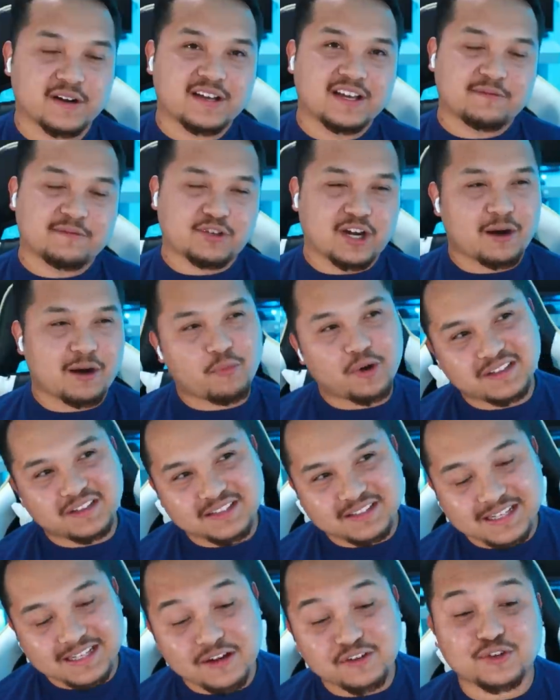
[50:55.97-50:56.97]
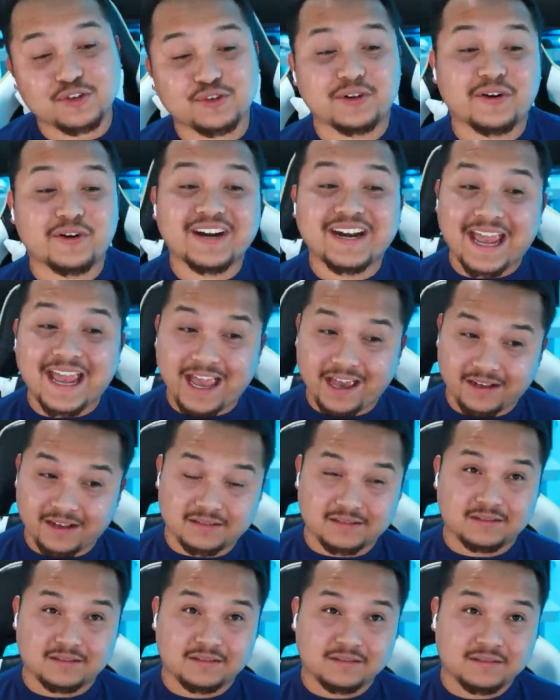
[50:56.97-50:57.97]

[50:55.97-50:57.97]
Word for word: Trying to break this down. So they're an ex.